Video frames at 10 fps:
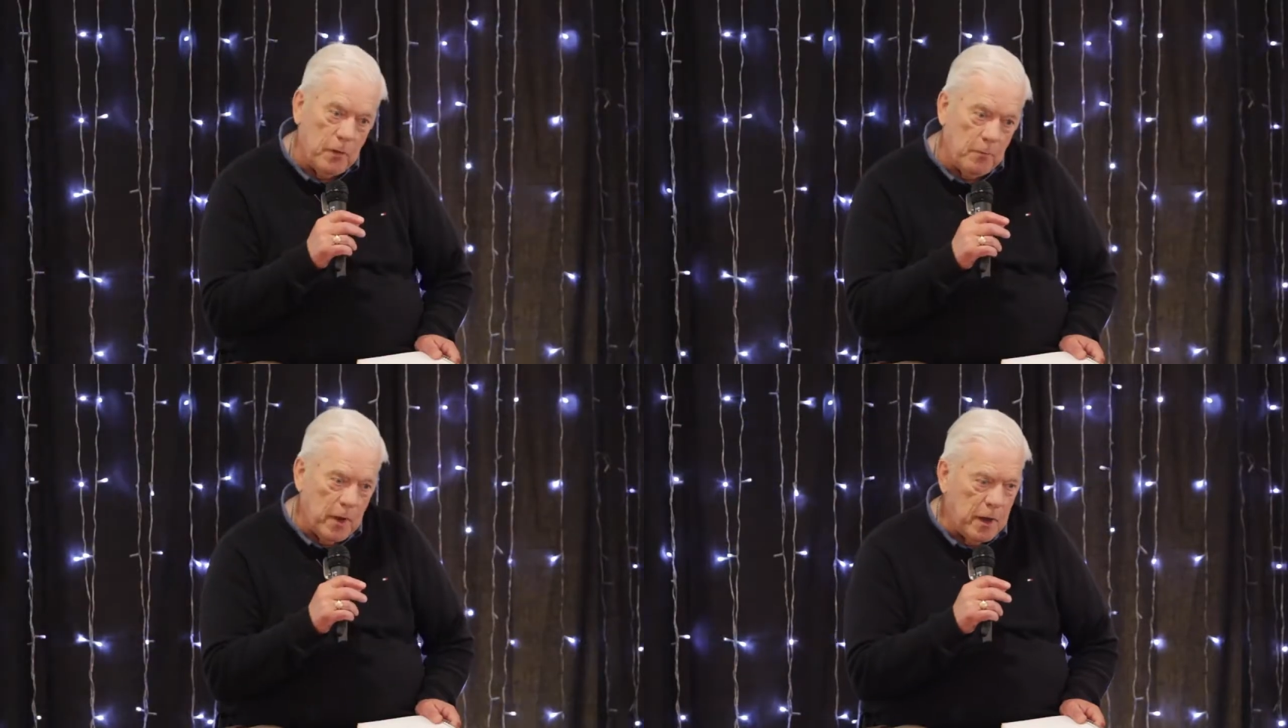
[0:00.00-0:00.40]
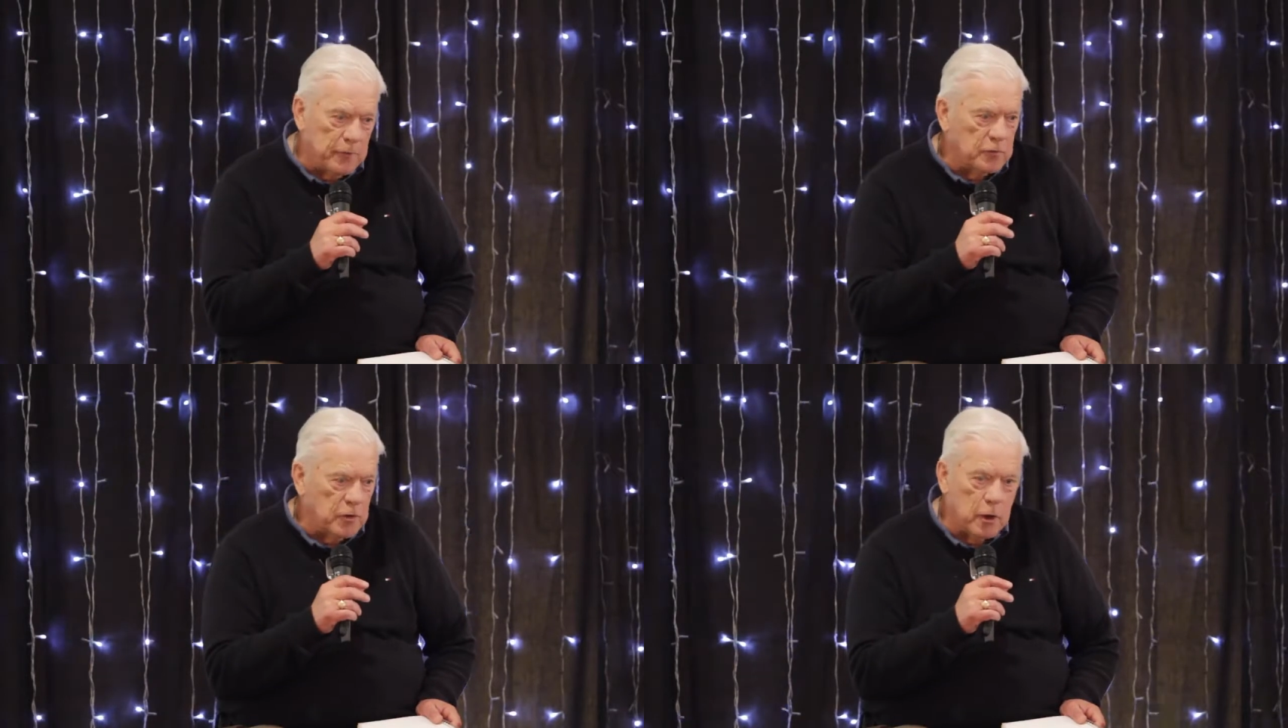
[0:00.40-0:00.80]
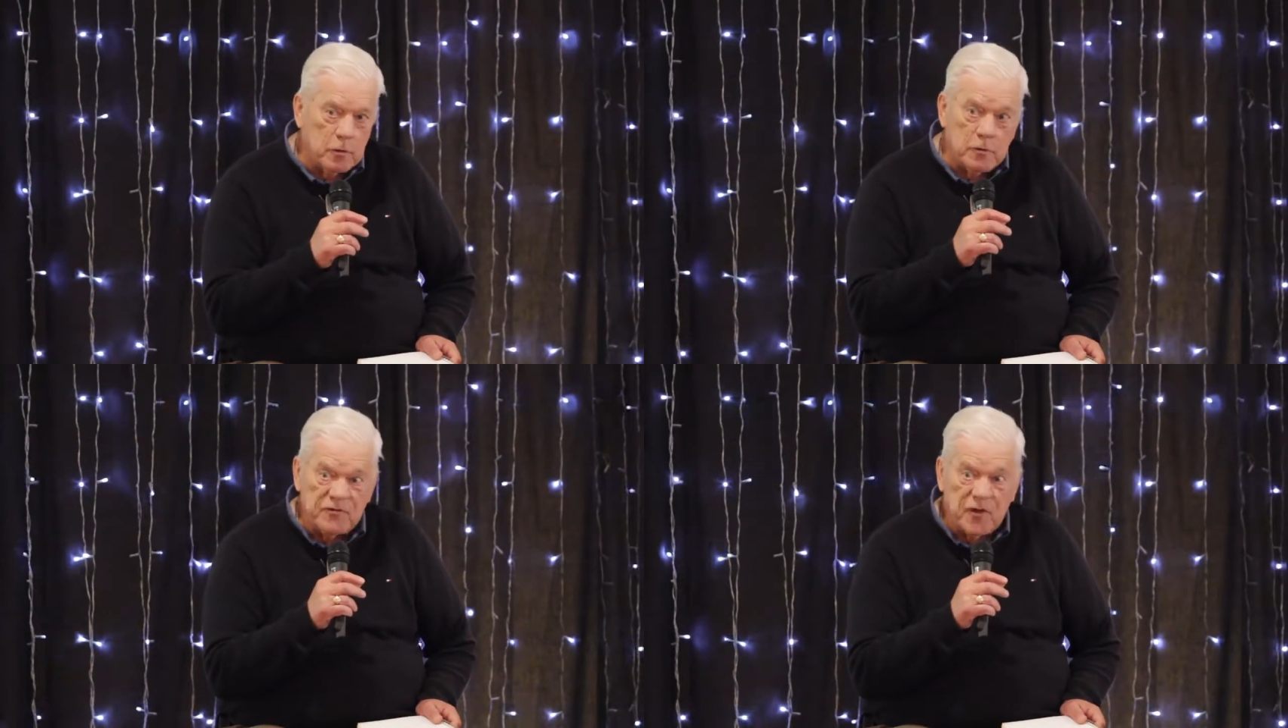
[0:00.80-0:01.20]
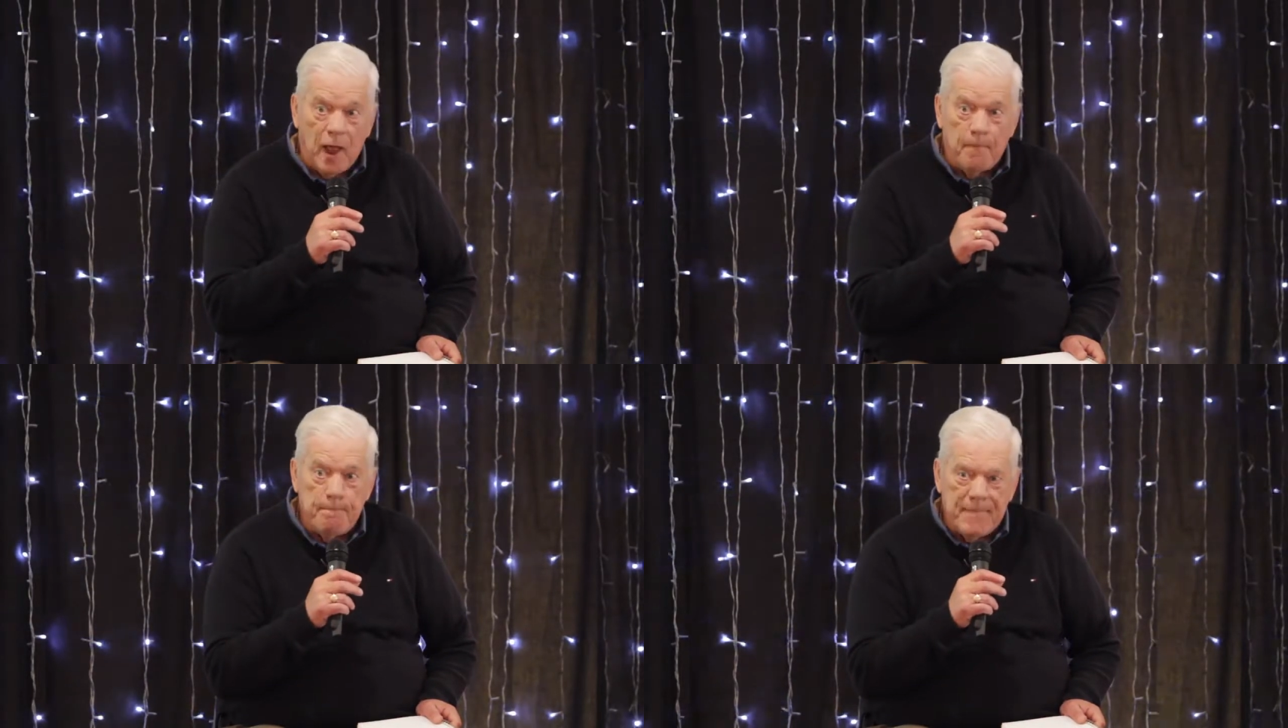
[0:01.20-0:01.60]
My other daughter is
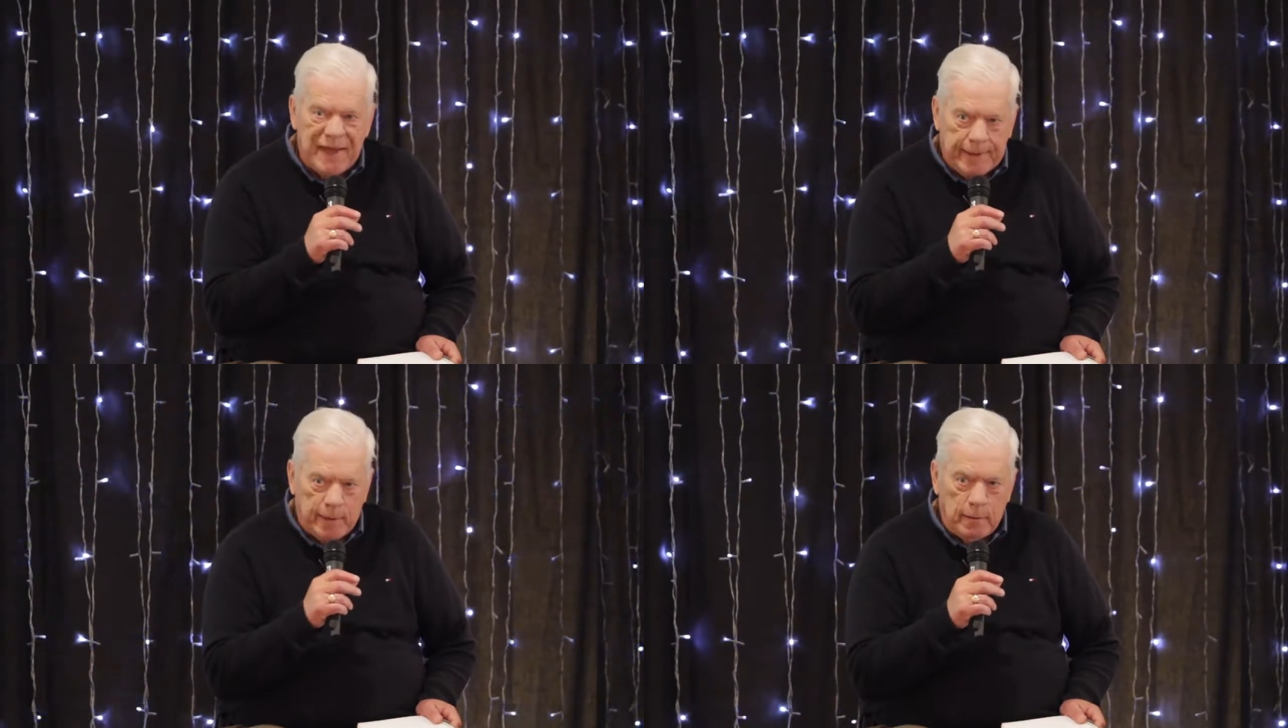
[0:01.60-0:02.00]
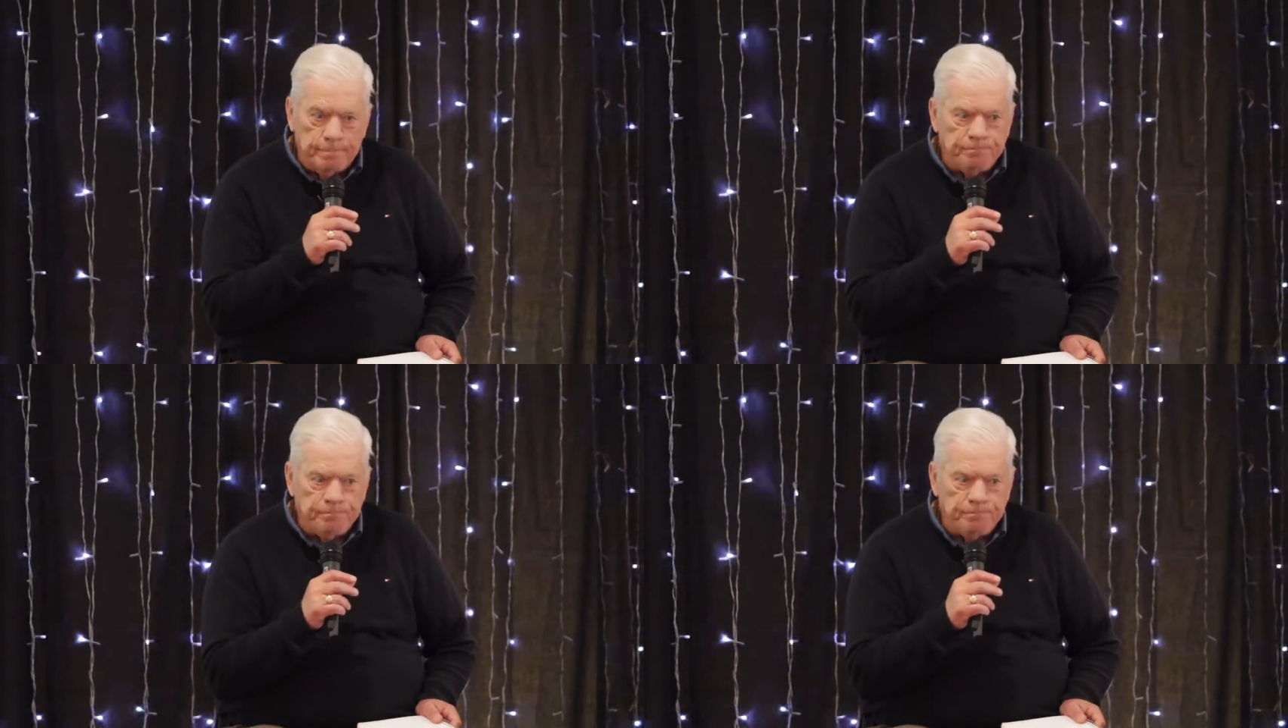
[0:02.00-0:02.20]
Megan.